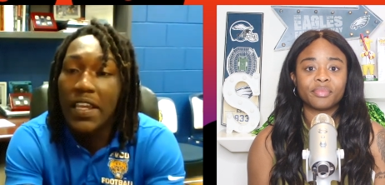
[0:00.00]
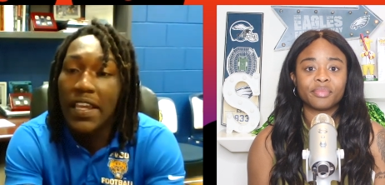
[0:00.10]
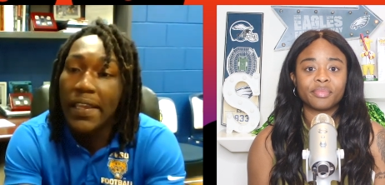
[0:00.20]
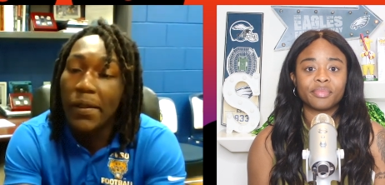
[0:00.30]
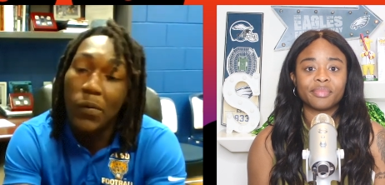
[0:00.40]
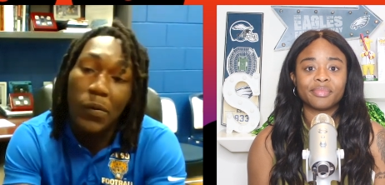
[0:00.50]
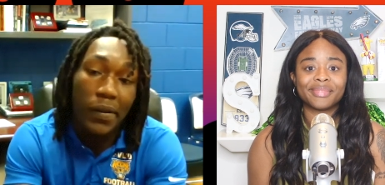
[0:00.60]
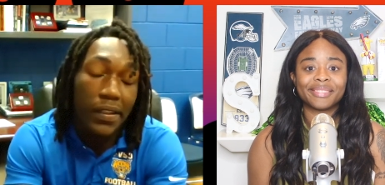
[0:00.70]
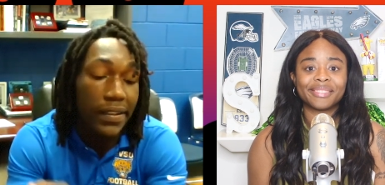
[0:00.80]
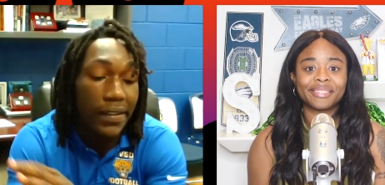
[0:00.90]
Speaker 1: the game, we
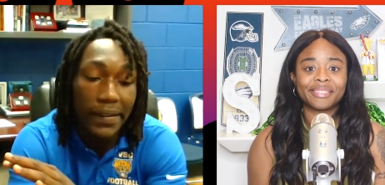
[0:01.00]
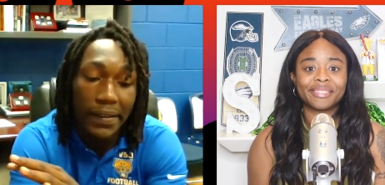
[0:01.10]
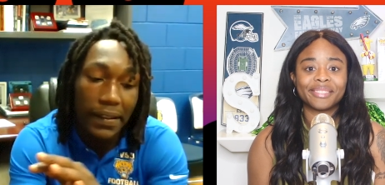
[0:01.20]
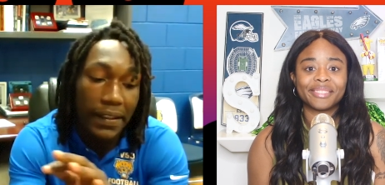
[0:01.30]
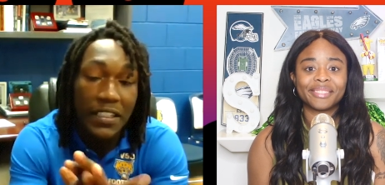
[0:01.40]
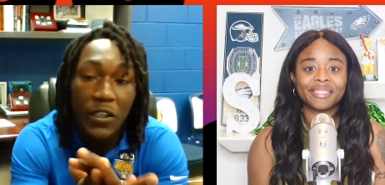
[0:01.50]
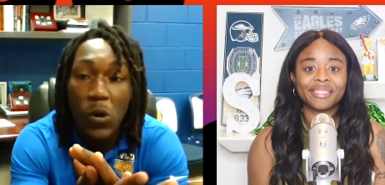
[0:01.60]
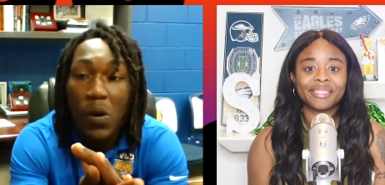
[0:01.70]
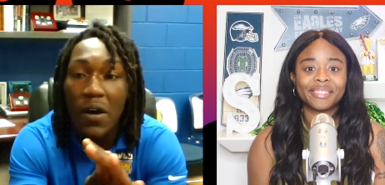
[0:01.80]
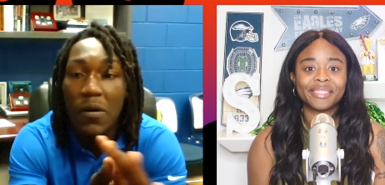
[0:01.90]

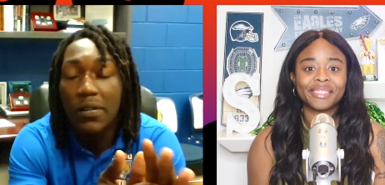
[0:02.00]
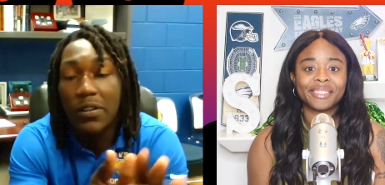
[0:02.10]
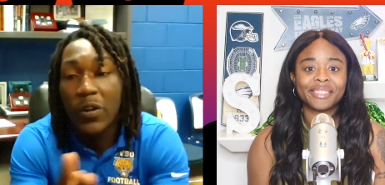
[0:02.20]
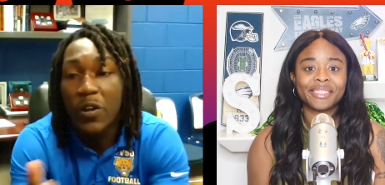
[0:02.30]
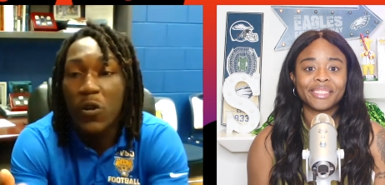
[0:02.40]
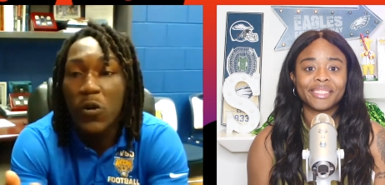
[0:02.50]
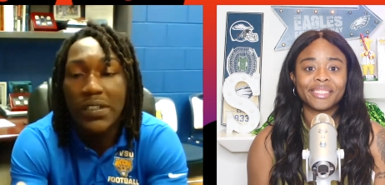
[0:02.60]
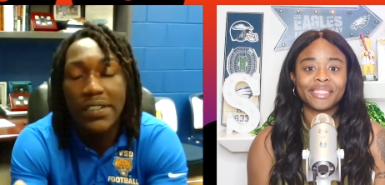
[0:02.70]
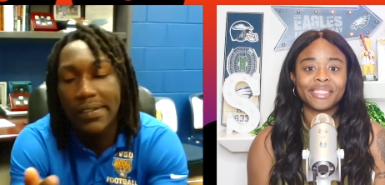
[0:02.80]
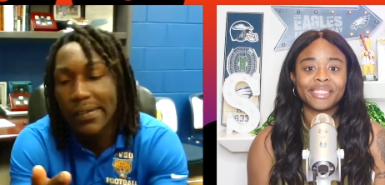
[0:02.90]
continue out three and zero. Oh,
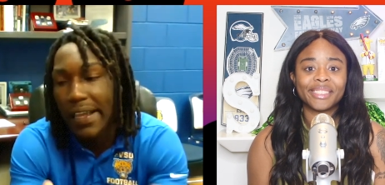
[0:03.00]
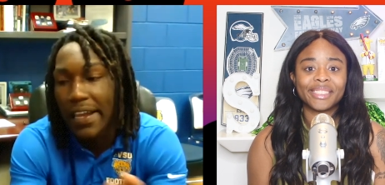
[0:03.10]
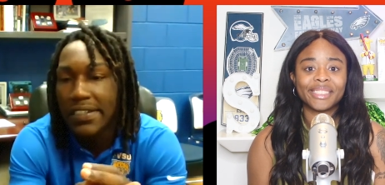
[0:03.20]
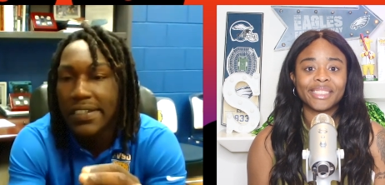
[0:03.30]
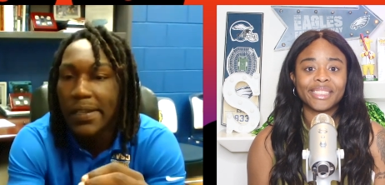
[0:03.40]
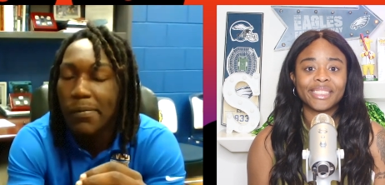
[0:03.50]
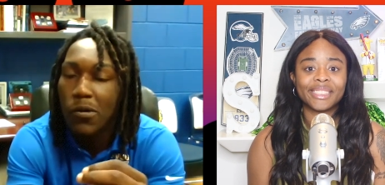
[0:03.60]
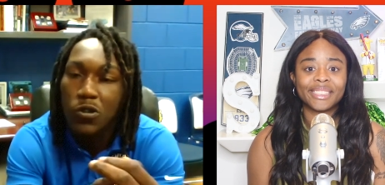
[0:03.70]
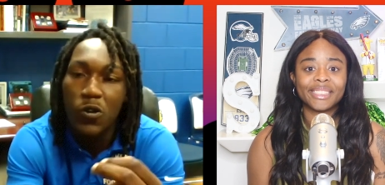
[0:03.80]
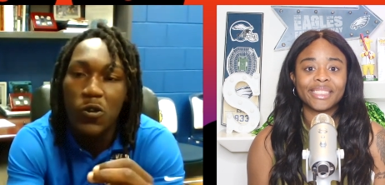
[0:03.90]
just had the same
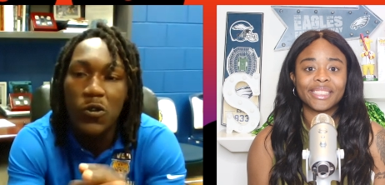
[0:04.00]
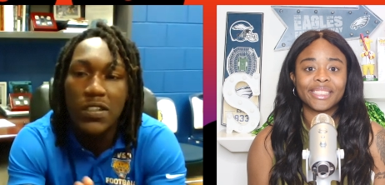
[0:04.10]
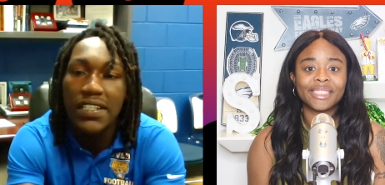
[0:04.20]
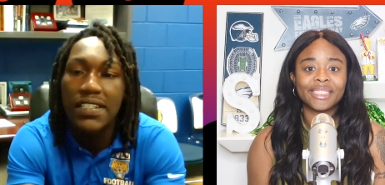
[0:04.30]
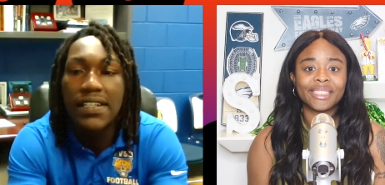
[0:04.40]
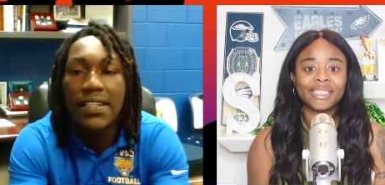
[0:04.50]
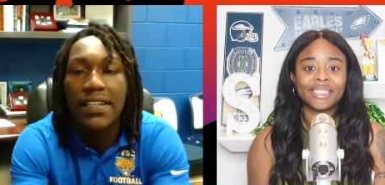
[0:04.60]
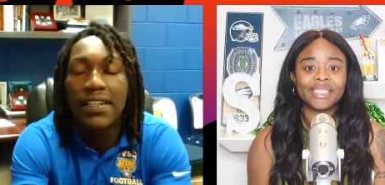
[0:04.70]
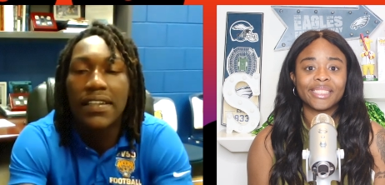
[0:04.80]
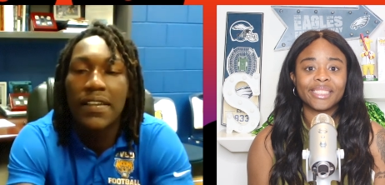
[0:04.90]
motion the whole season.
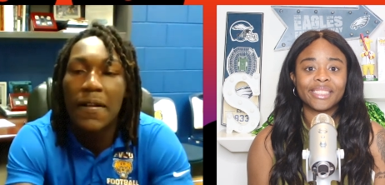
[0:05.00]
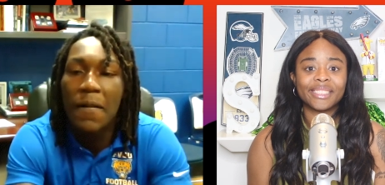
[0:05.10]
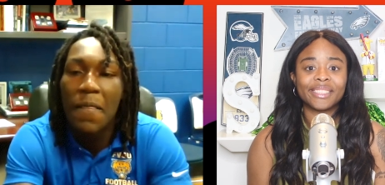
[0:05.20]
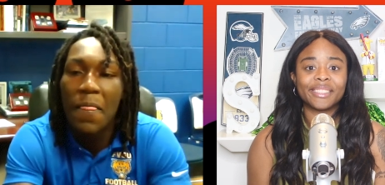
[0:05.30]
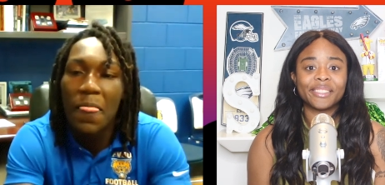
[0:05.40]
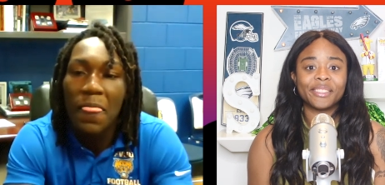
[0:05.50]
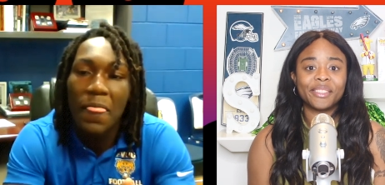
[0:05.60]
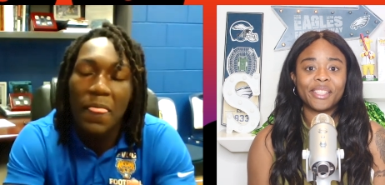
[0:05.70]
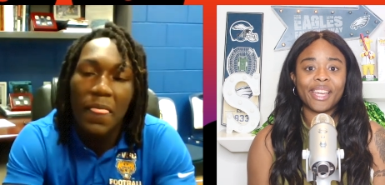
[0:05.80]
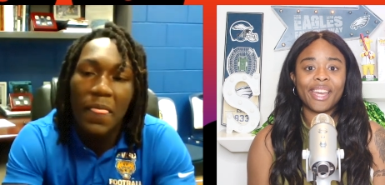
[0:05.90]

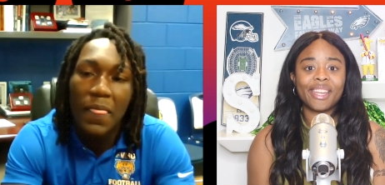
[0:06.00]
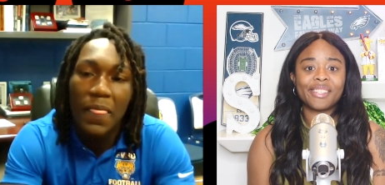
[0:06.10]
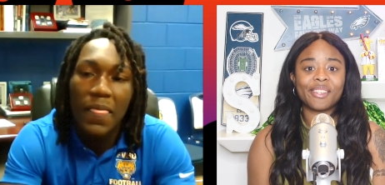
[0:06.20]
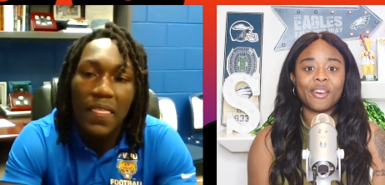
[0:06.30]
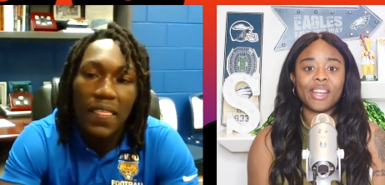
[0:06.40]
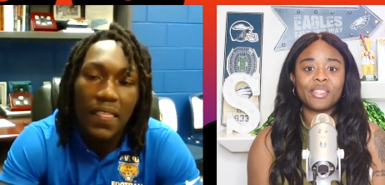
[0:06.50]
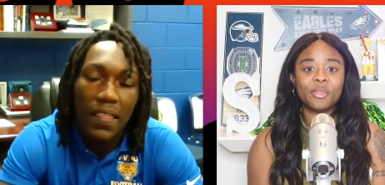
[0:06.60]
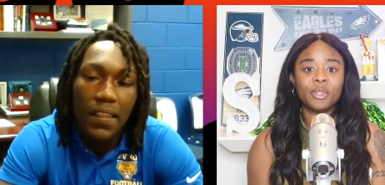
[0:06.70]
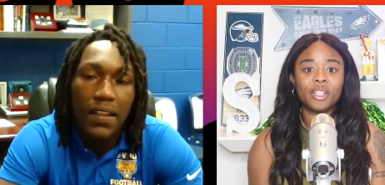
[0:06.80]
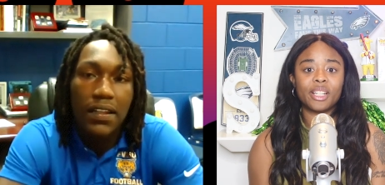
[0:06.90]
Speaker 2: Okay, so as
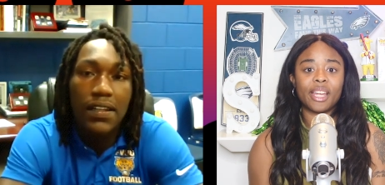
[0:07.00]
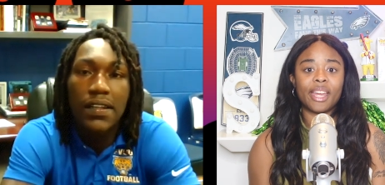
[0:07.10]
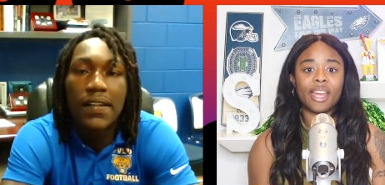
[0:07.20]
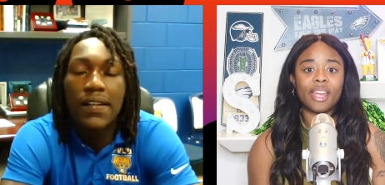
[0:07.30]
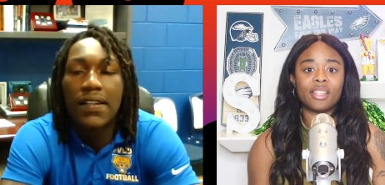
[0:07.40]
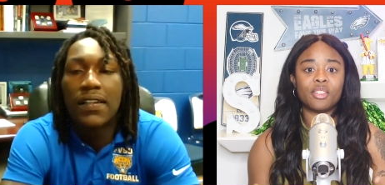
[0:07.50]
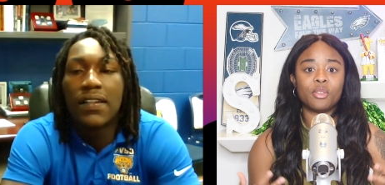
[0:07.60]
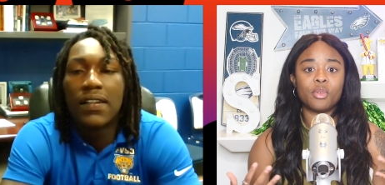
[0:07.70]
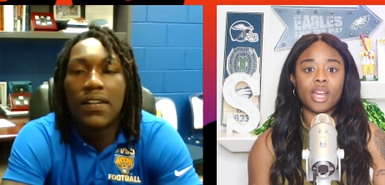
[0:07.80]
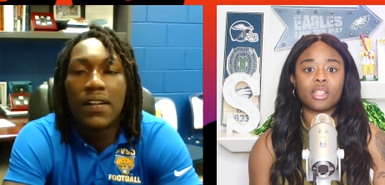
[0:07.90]
you look ahead
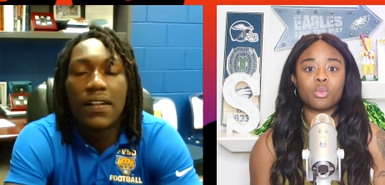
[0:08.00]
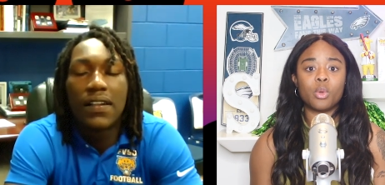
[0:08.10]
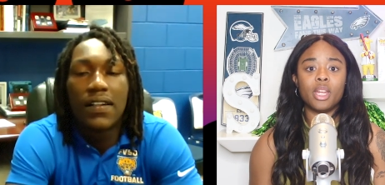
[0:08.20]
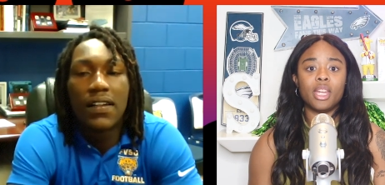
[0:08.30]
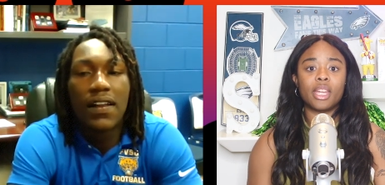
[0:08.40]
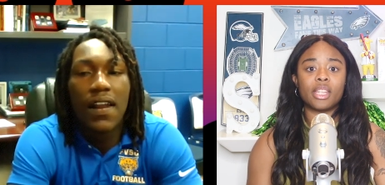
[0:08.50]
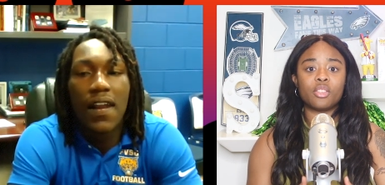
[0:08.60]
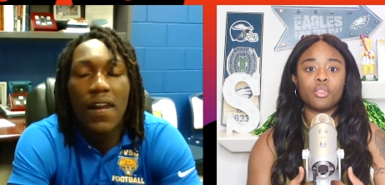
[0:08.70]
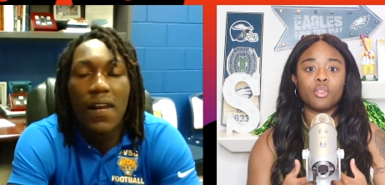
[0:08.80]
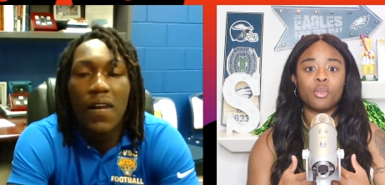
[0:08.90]
to next week
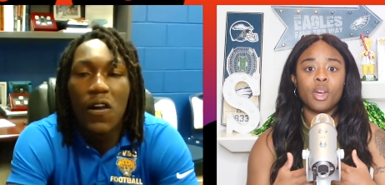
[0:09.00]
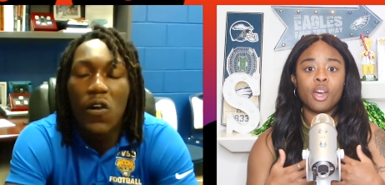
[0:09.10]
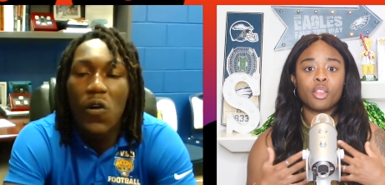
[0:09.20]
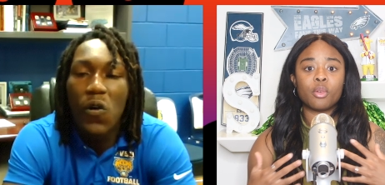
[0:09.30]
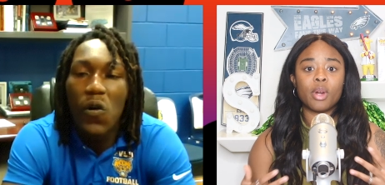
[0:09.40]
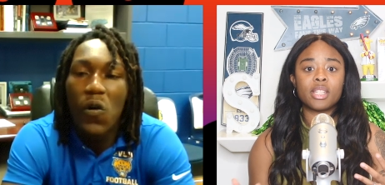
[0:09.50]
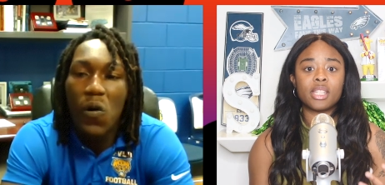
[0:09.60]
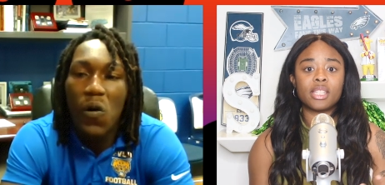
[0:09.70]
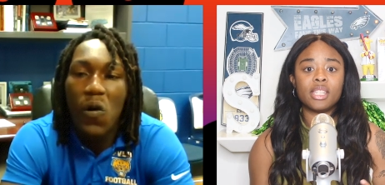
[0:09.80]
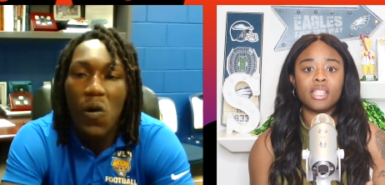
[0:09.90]
and to the
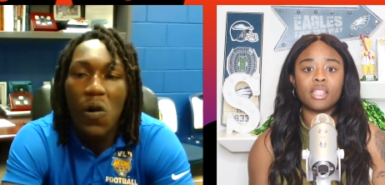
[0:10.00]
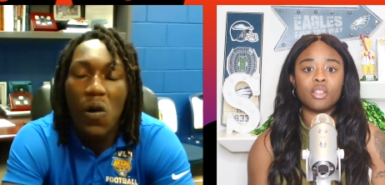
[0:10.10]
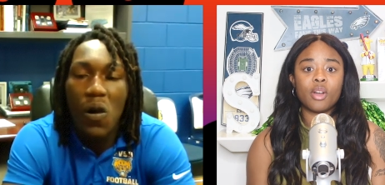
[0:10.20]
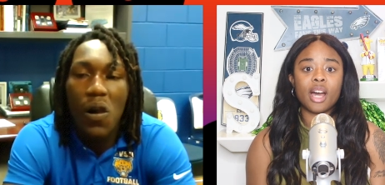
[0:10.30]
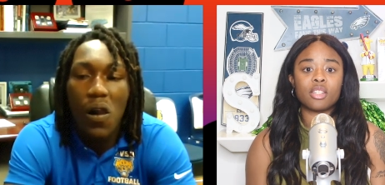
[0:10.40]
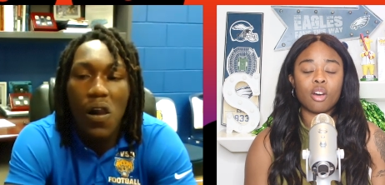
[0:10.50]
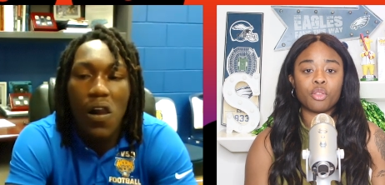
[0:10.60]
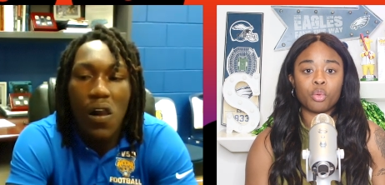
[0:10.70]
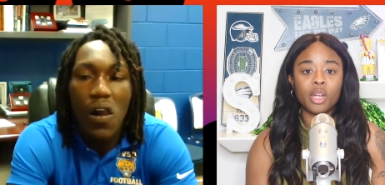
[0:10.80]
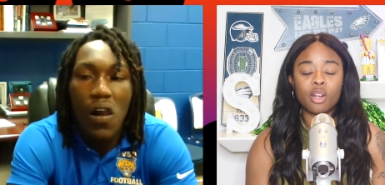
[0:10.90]
rest of the season, you guys
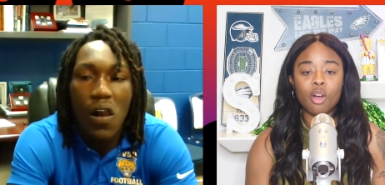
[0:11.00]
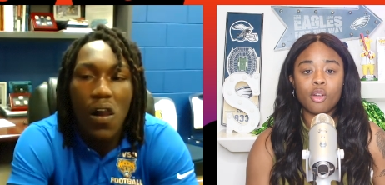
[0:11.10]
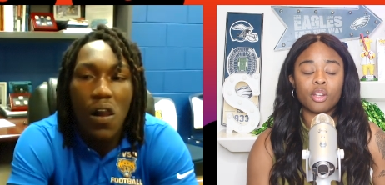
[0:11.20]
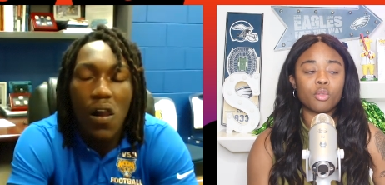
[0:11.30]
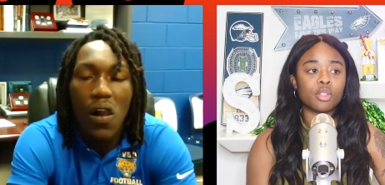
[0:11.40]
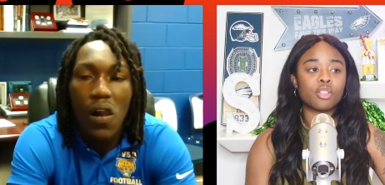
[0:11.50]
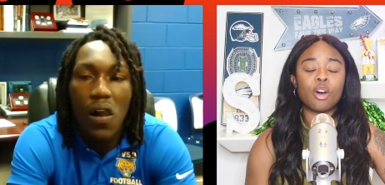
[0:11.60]
are three and zero. Oh, you're doing